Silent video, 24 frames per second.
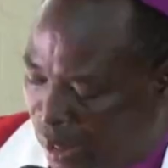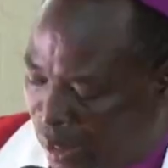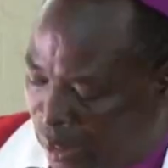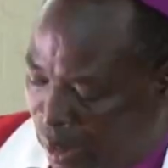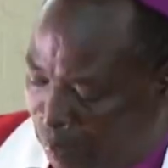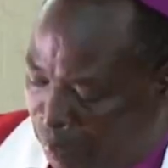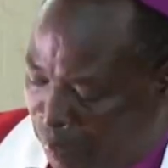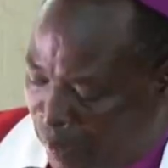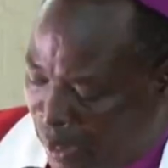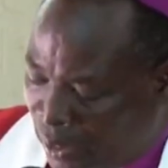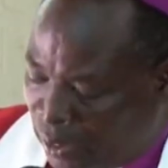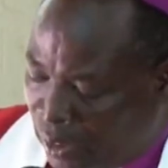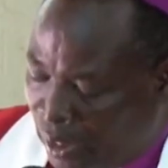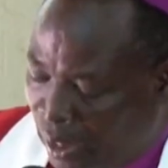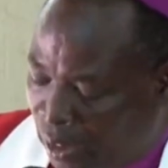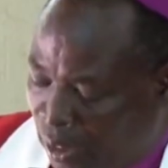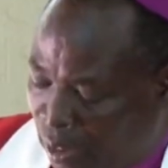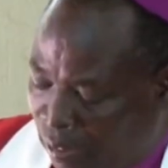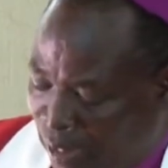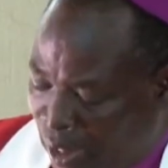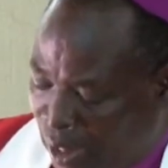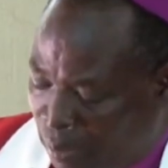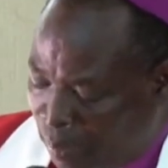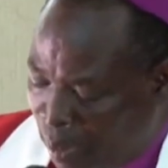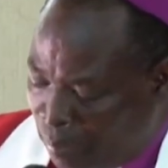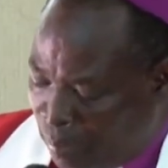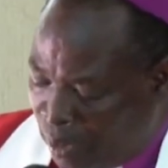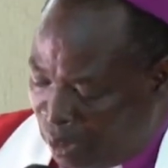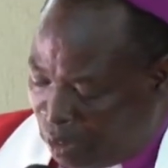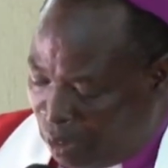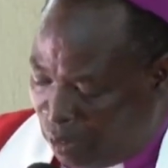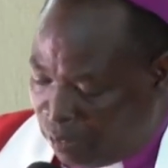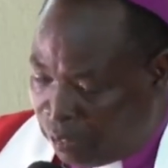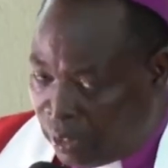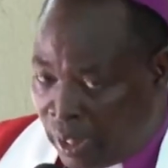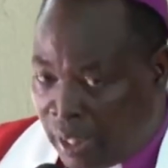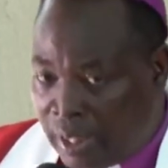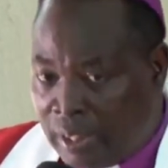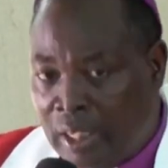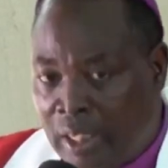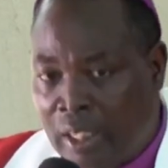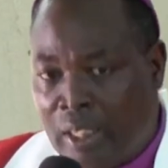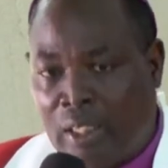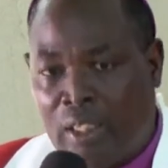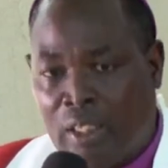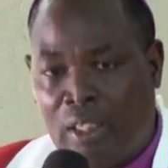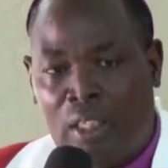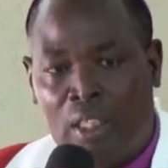As the President of the Republic of
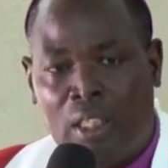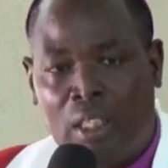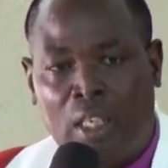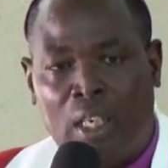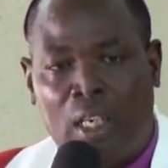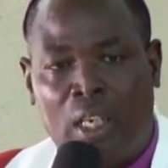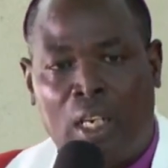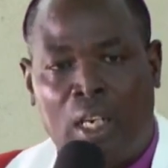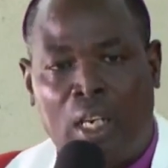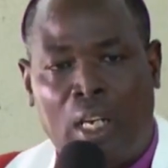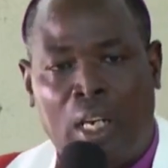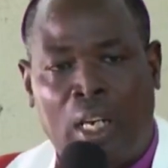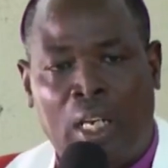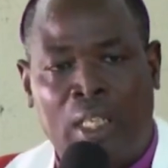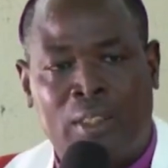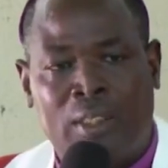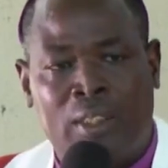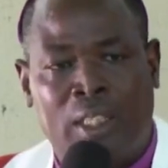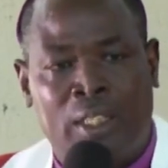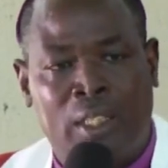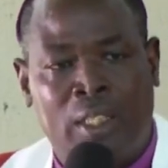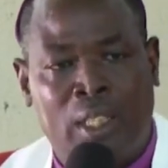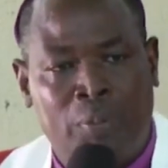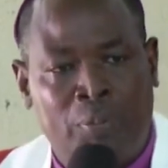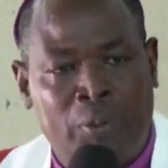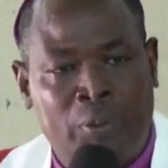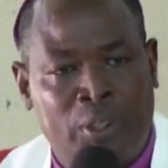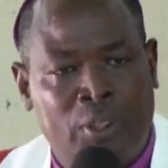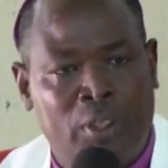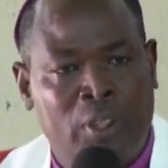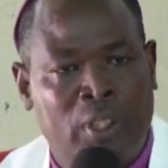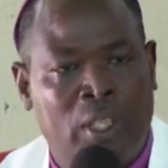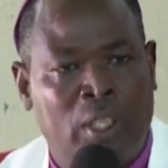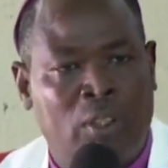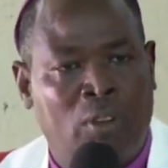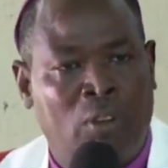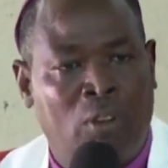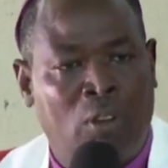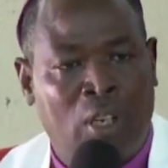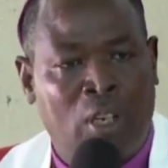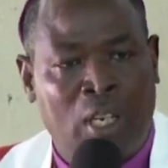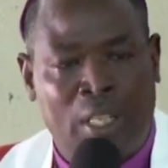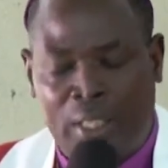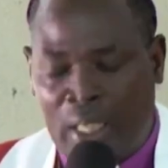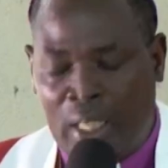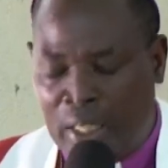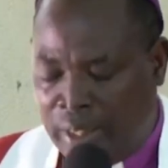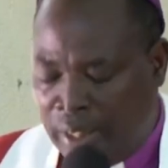Kenya, as the Deputy and
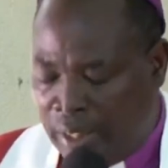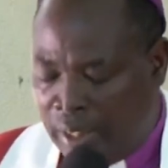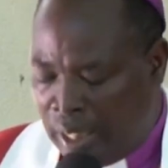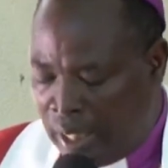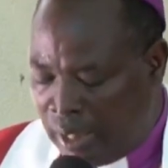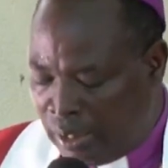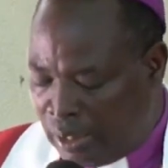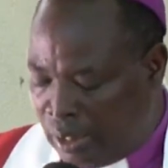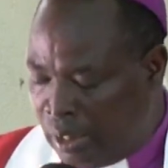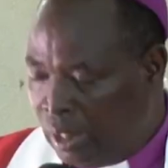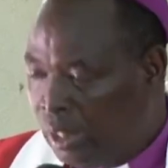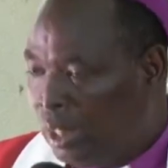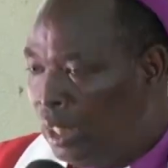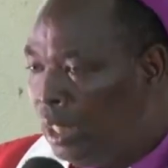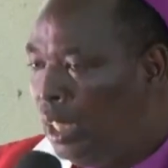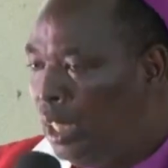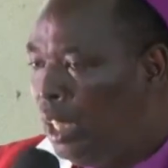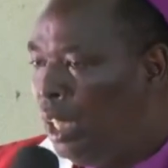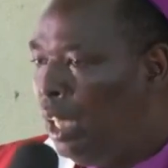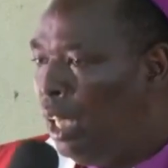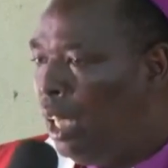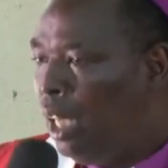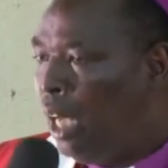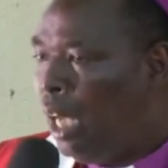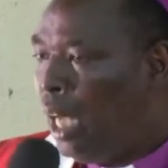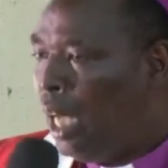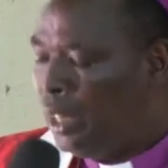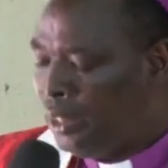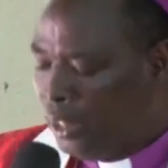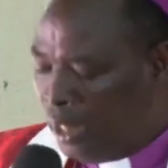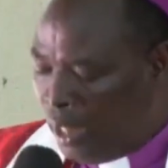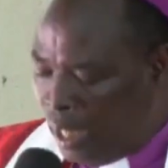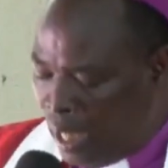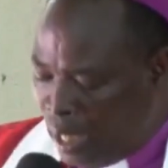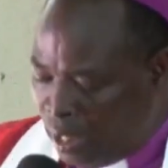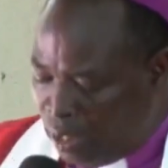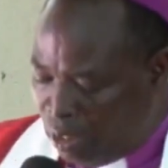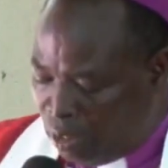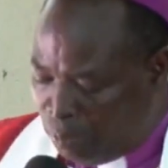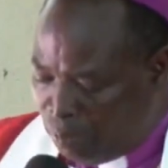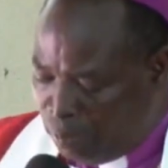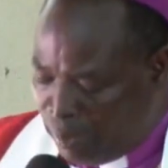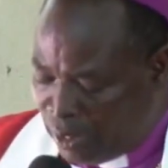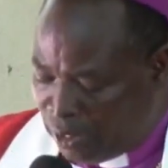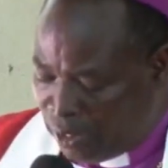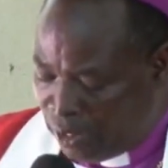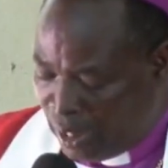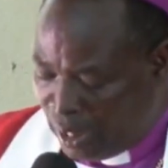all other leaders, as head
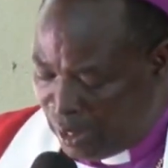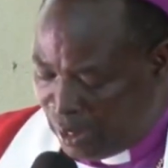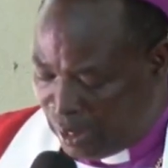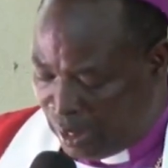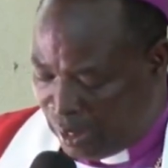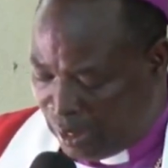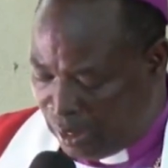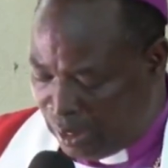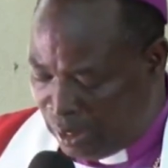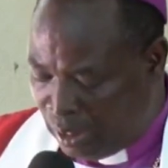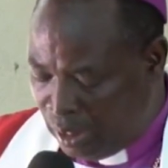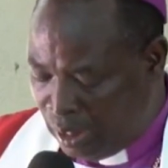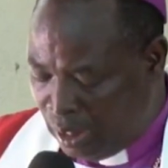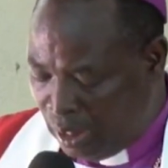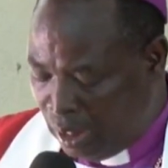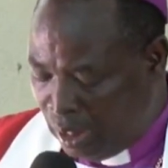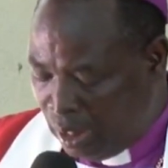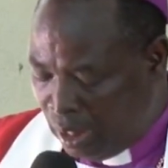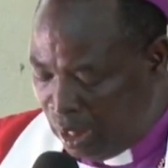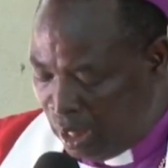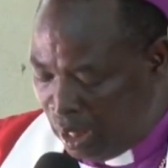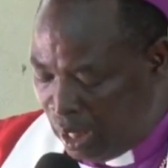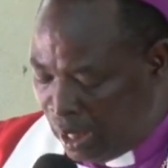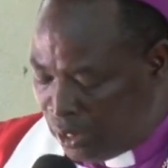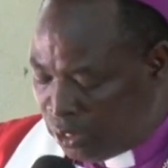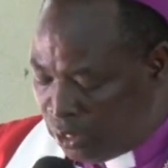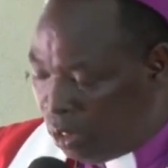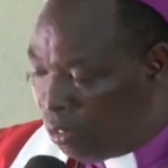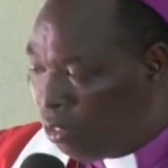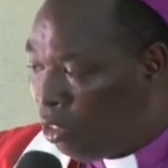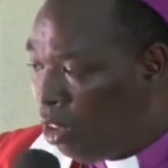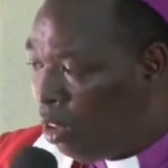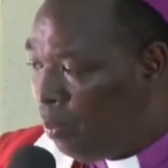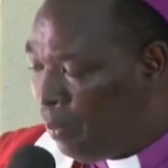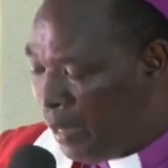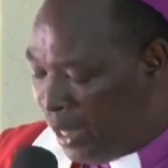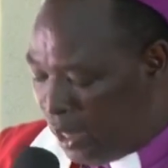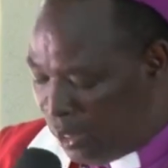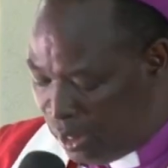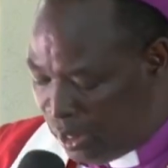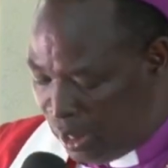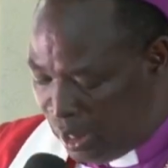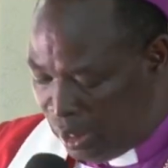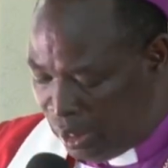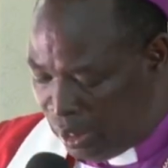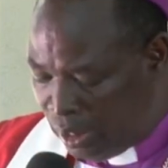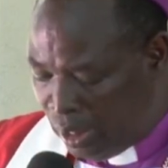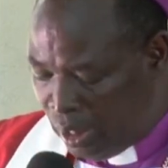of businesses, heads of
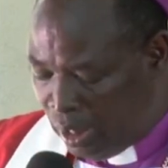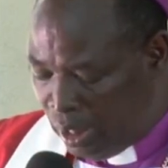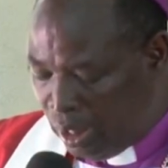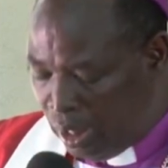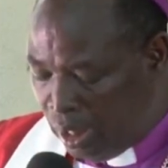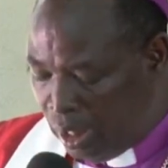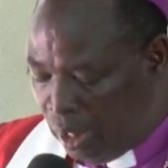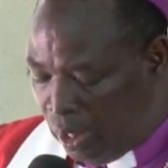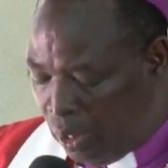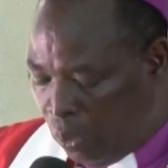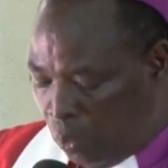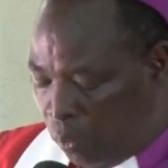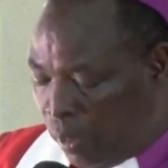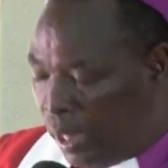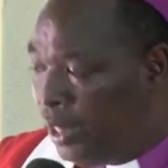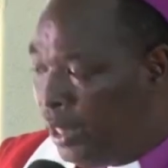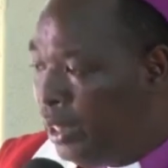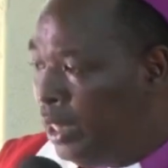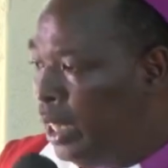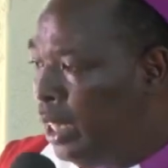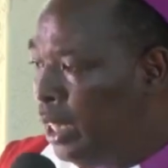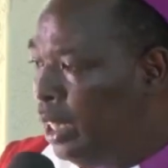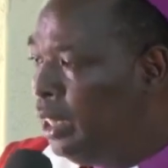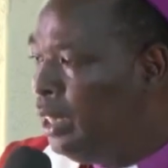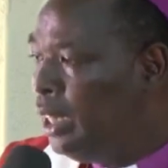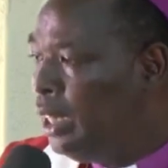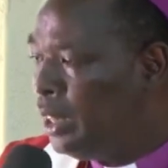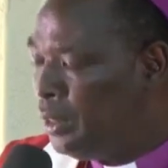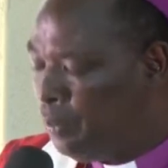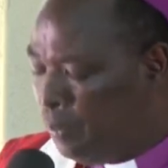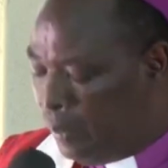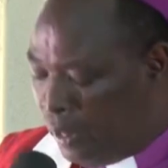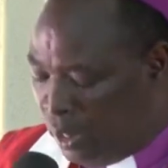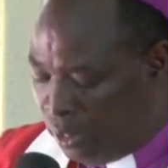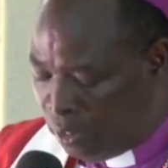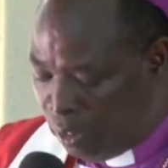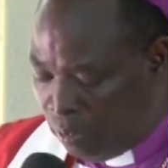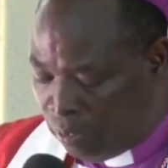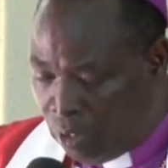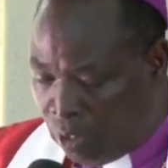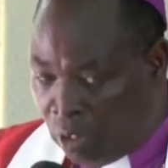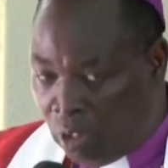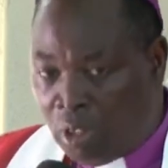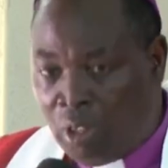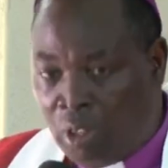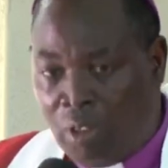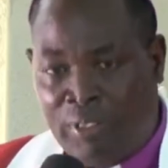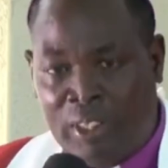corporations, we need the spirit of
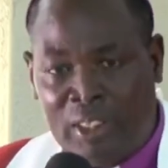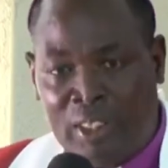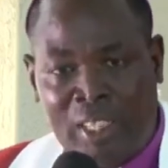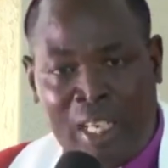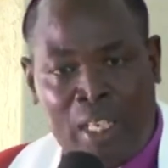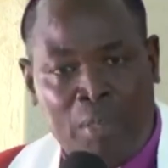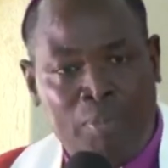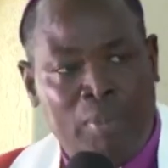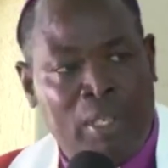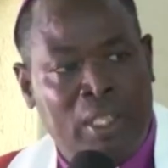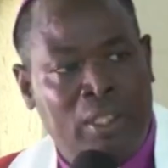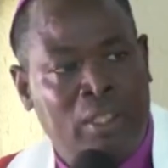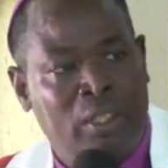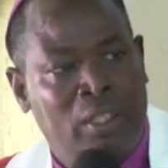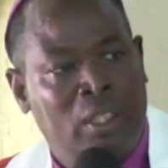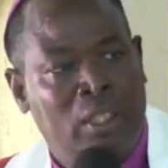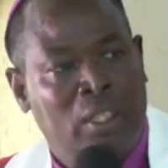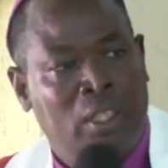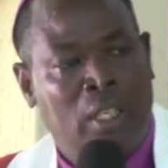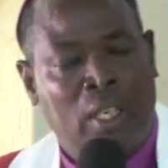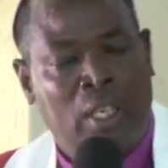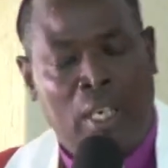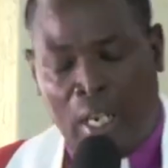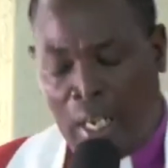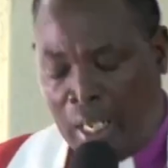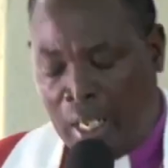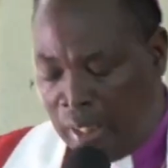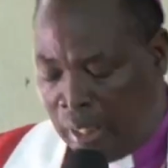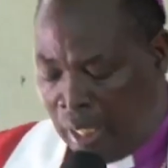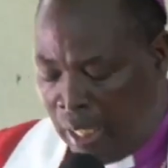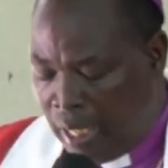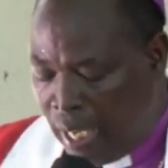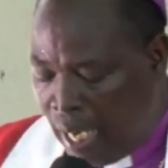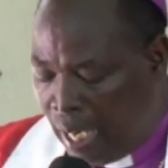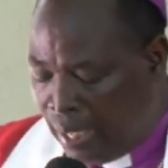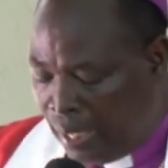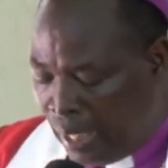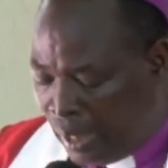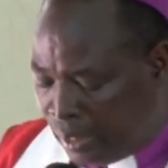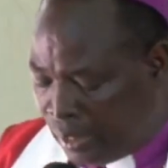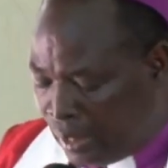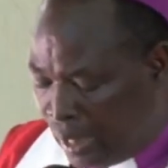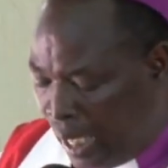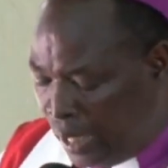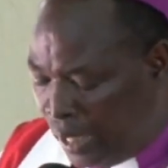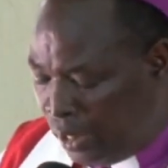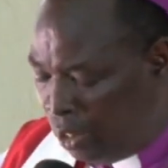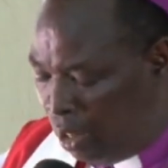God of discernment and clear
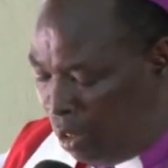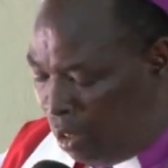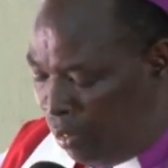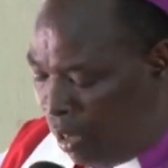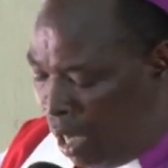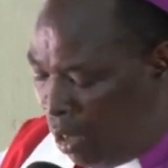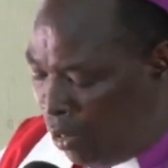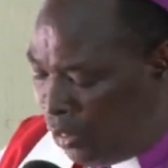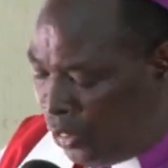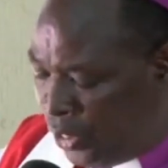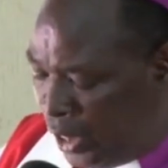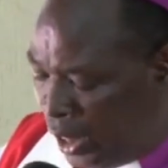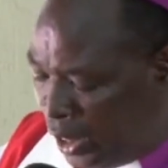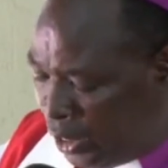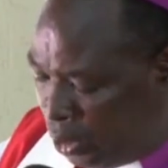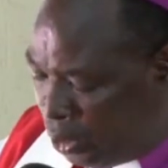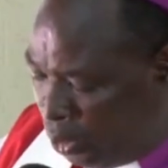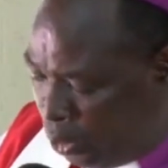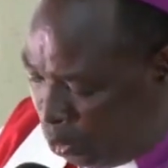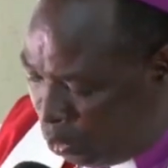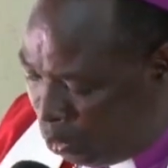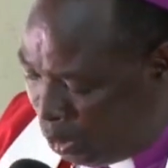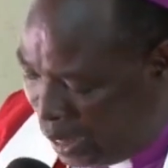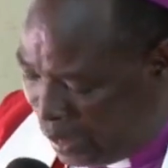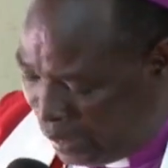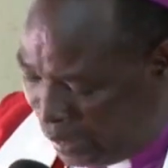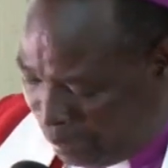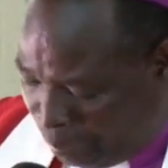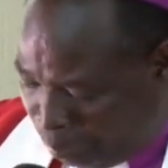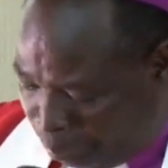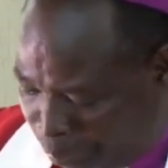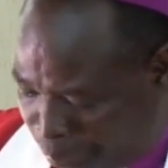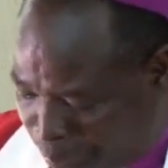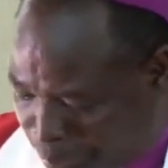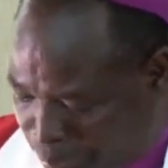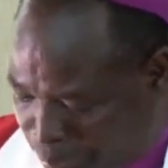understanding of how things look like.